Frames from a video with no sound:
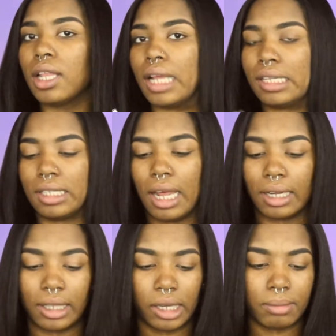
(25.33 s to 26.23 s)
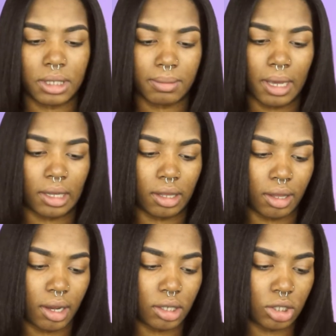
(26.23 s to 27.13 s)
That's a lot of claims it's making
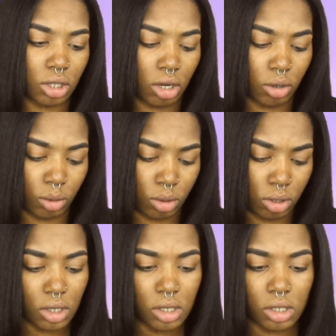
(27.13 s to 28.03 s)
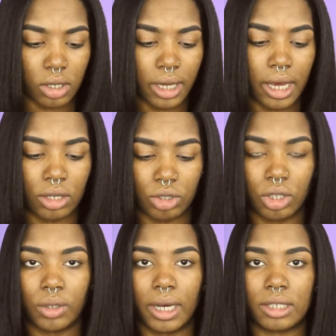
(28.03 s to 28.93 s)
there. So yeah, I'll
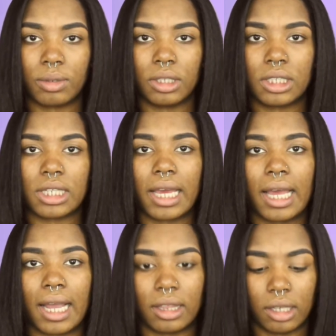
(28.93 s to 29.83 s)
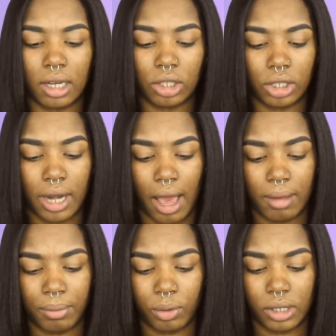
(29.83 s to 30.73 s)
show you guys what it looks like. I got the color
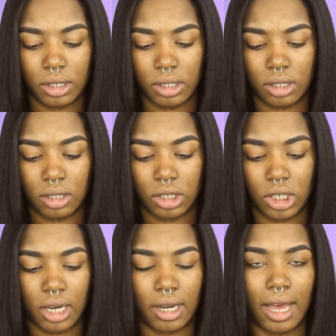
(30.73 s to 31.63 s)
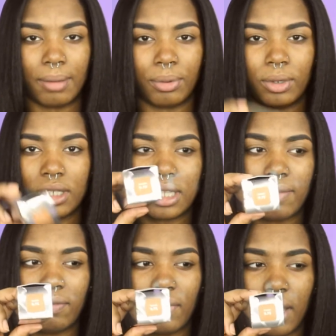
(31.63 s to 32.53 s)
the shade
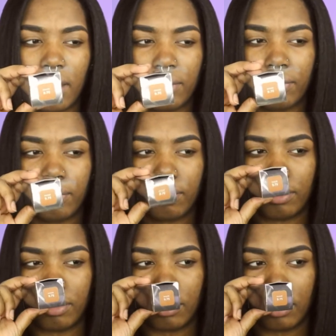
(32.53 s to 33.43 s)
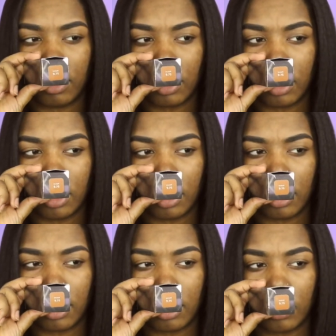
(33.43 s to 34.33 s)
9.75. I don't
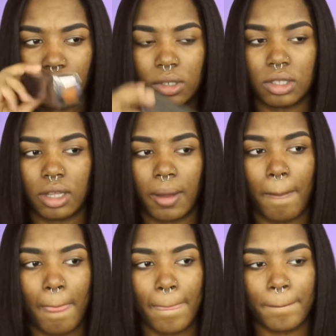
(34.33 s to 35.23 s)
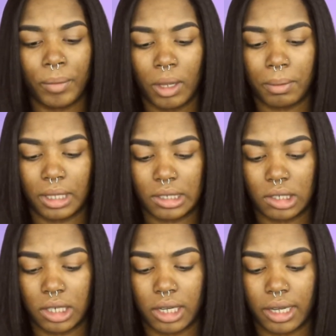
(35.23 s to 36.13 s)
know if you can see that, but that's
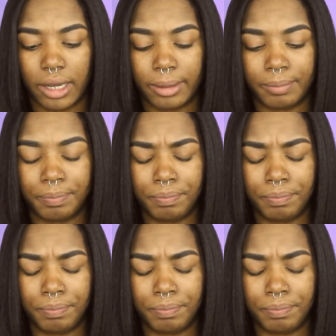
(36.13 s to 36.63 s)
the shade I got.